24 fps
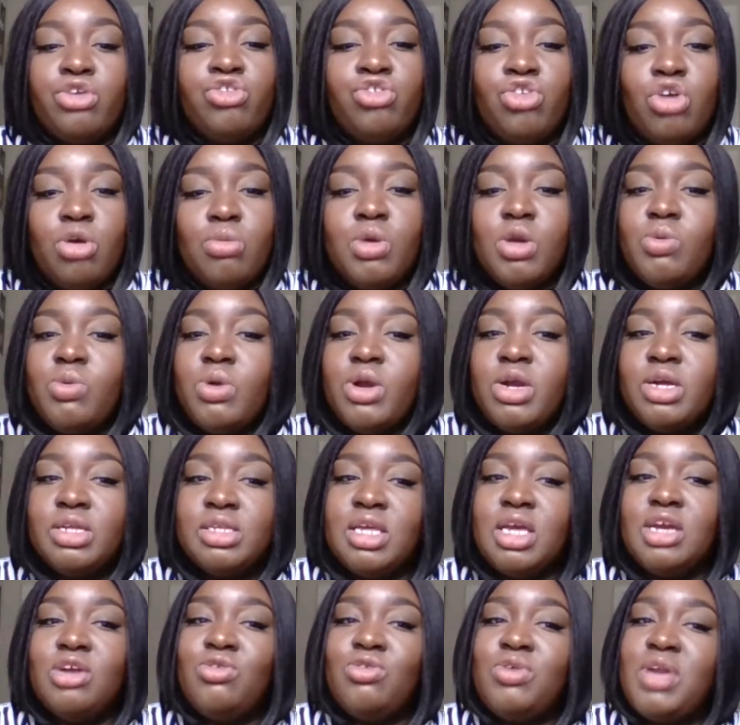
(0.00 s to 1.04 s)
Show me where it's
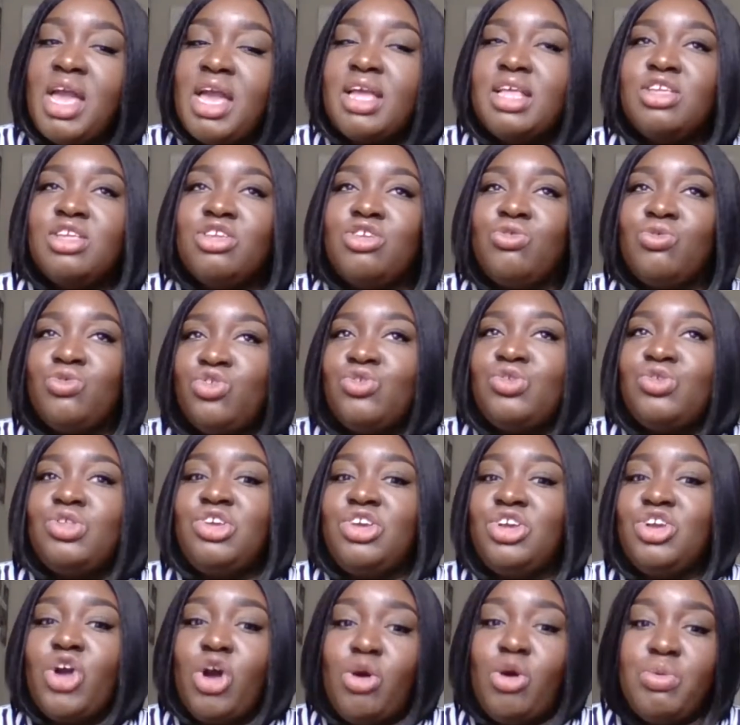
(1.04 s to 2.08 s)
like, okay, you
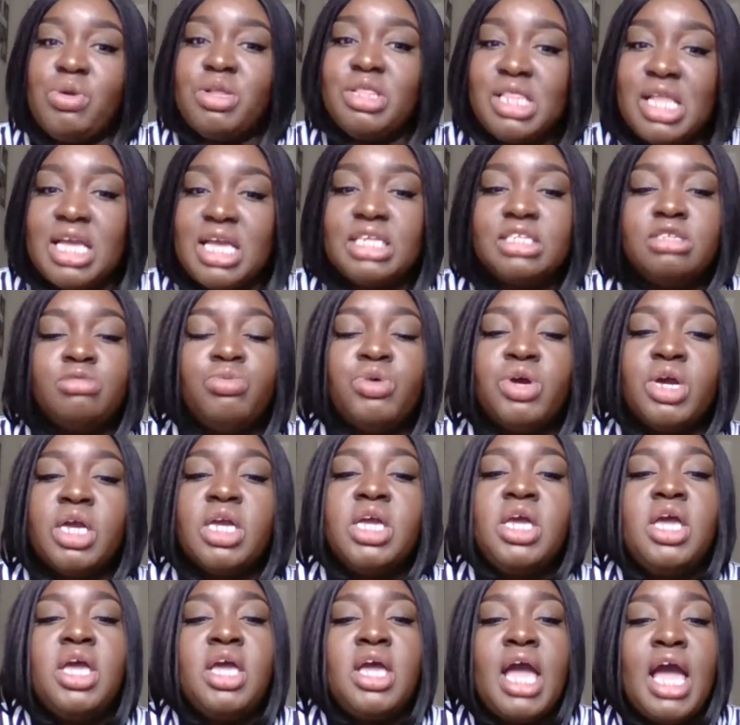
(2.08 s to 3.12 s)
did go with this, but
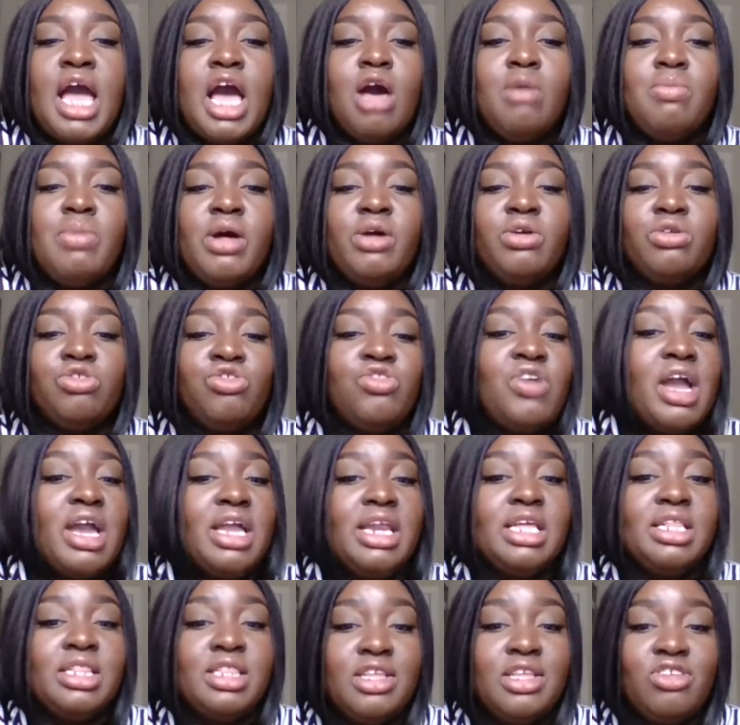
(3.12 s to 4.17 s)
how about
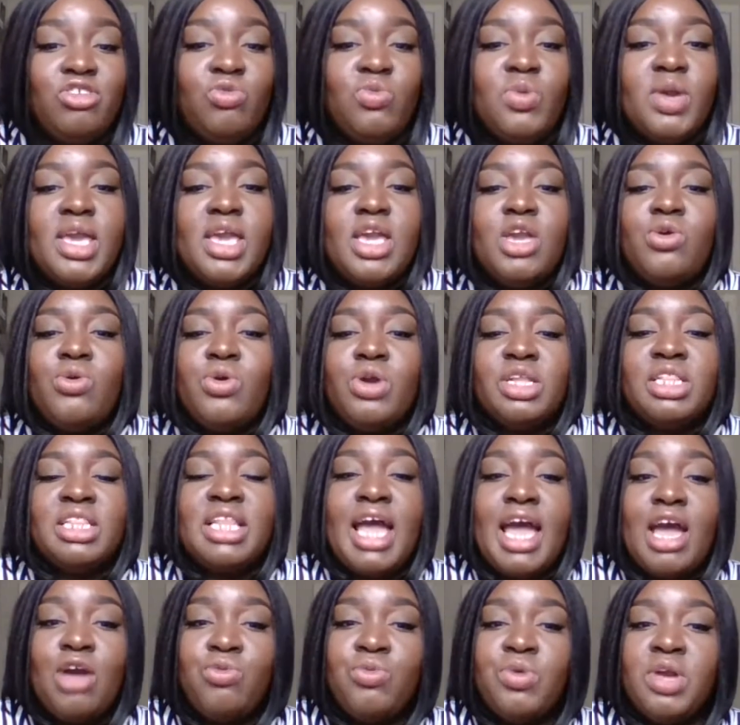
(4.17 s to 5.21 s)
trying it this way or
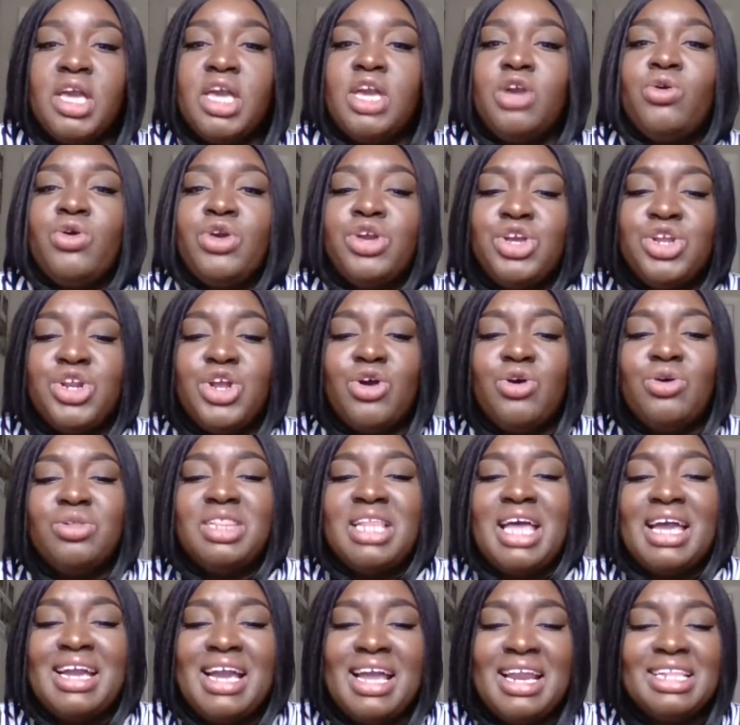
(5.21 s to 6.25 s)
that way, or
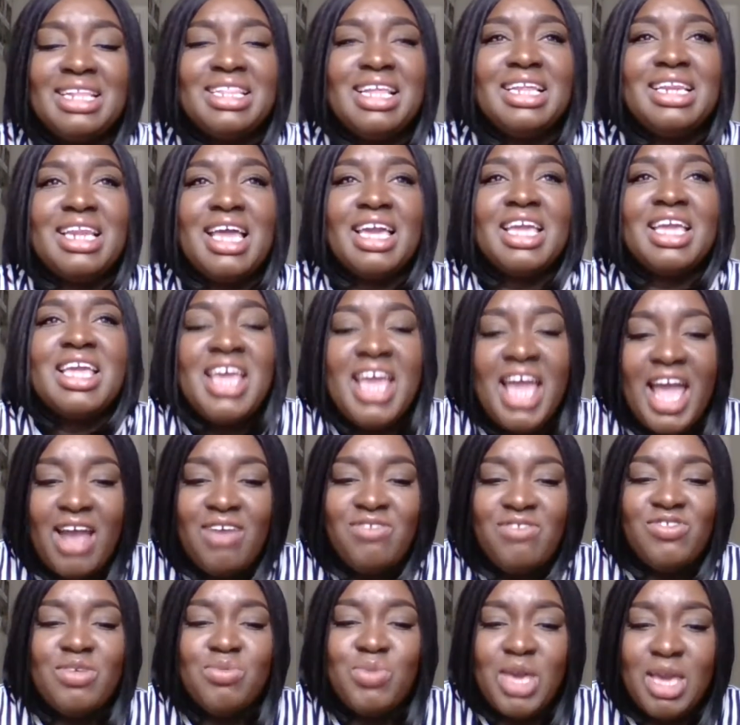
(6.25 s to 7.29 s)
that kind of thing. Like,
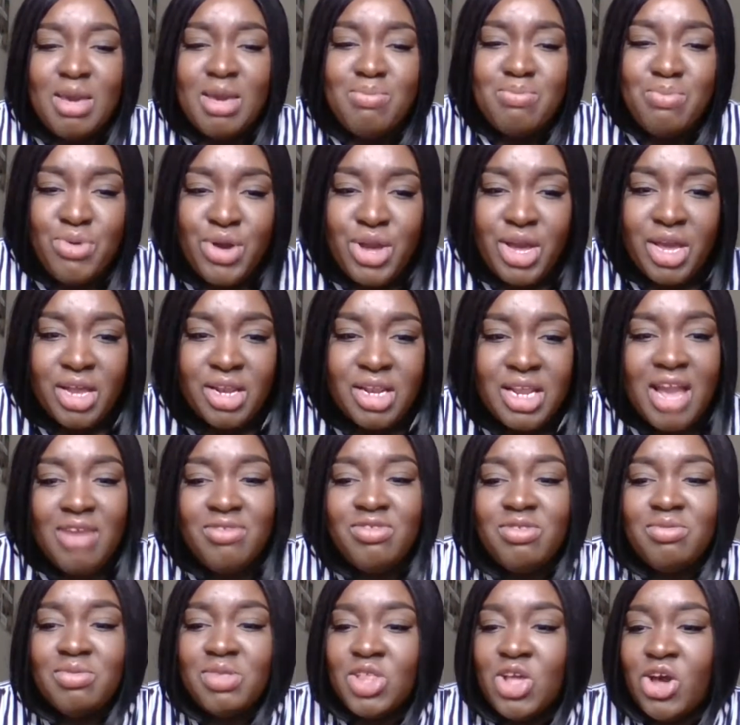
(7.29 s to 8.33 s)
have some input, have
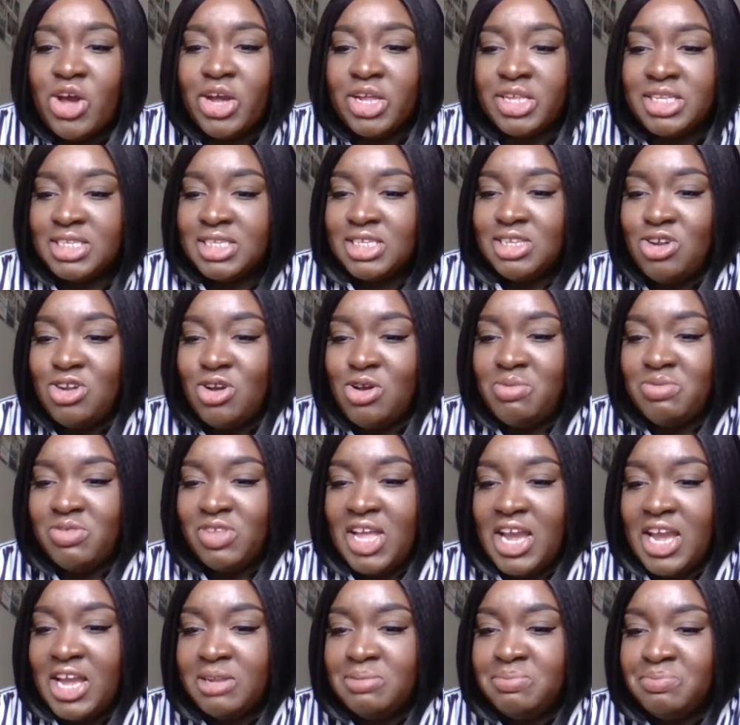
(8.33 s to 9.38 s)
some thoughts. You know what I'm
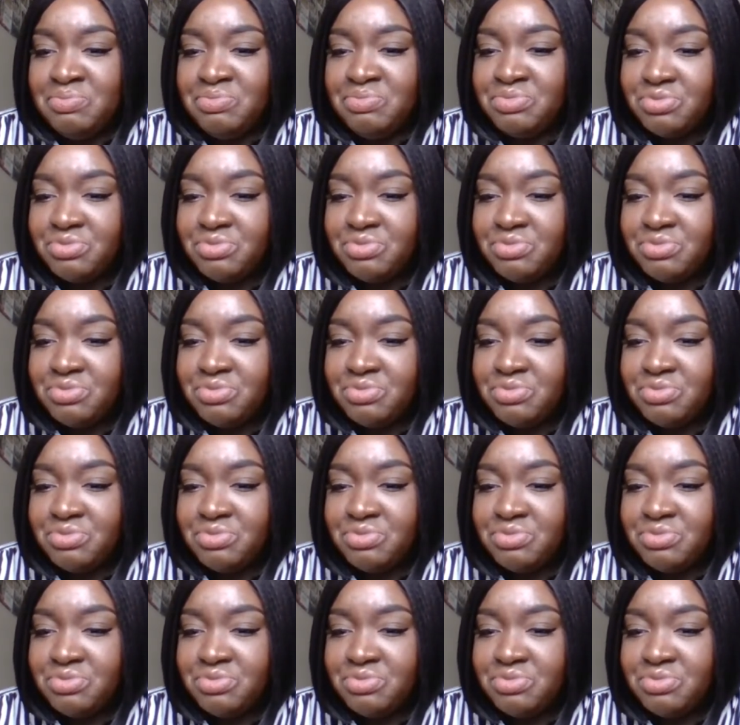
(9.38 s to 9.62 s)
saying?